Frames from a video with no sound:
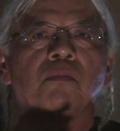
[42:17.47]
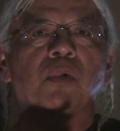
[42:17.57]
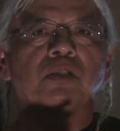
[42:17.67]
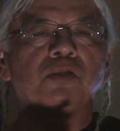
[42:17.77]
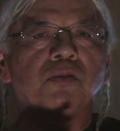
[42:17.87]

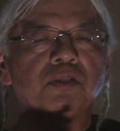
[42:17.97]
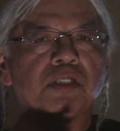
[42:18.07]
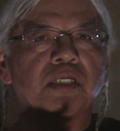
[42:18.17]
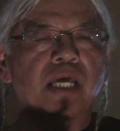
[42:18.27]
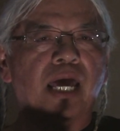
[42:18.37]
But
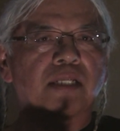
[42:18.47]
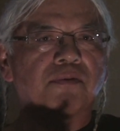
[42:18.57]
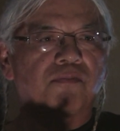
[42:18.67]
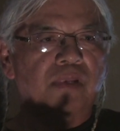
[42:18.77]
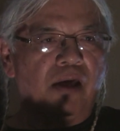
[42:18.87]
using
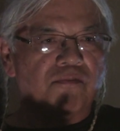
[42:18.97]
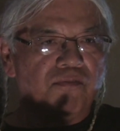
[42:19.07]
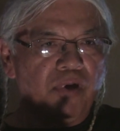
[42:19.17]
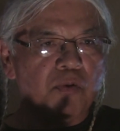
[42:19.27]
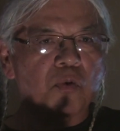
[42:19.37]
that
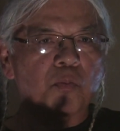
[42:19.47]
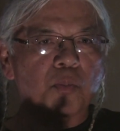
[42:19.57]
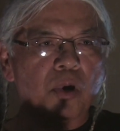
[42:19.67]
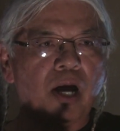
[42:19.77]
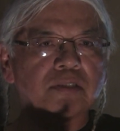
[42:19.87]
federal
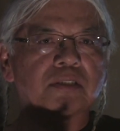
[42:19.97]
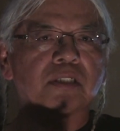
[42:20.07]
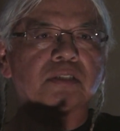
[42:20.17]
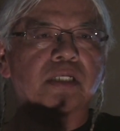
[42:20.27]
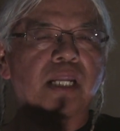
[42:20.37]

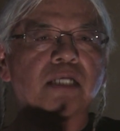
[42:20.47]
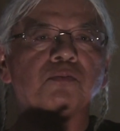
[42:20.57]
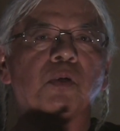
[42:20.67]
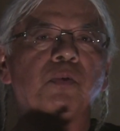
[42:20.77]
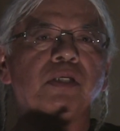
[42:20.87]
process, and that's
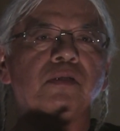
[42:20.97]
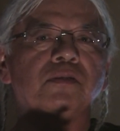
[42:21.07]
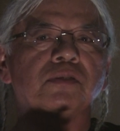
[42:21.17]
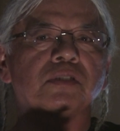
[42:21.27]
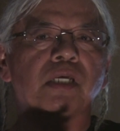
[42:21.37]
what we
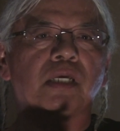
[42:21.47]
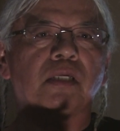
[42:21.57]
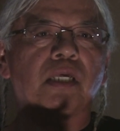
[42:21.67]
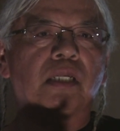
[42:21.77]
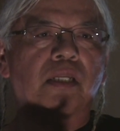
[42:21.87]
used
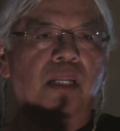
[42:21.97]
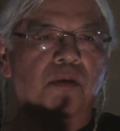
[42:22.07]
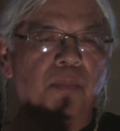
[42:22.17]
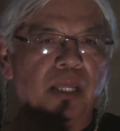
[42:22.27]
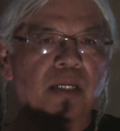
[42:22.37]
in
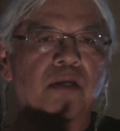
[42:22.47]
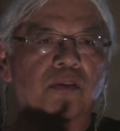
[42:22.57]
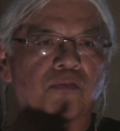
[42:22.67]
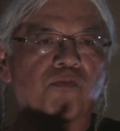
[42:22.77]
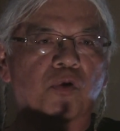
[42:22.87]
amending
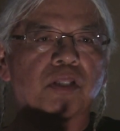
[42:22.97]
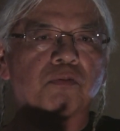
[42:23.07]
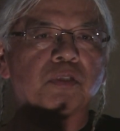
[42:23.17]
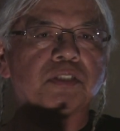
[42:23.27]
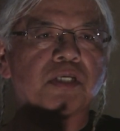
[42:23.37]

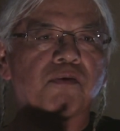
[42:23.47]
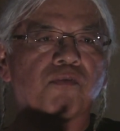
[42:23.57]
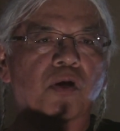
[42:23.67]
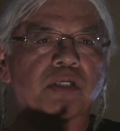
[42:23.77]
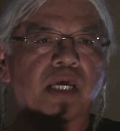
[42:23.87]
43
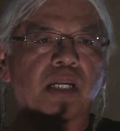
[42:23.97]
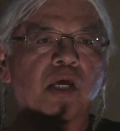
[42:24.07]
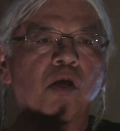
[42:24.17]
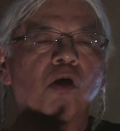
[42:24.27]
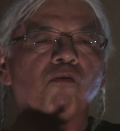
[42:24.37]
CFR 10,
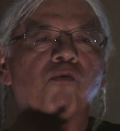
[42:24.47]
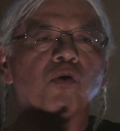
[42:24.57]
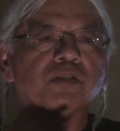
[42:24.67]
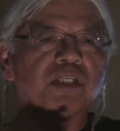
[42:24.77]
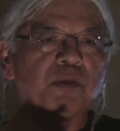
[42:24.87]

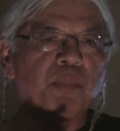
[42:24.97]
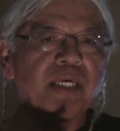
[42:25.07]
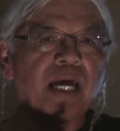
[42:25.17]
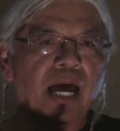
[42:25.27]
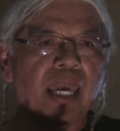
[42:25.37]
forcing
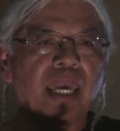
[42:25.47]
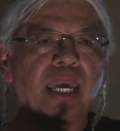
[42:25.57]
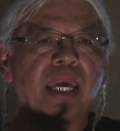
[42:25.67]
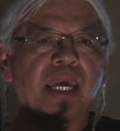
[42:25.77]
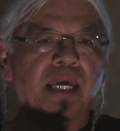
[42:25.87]

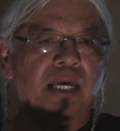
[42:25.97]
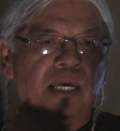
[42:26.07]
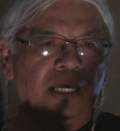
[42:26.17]
BIA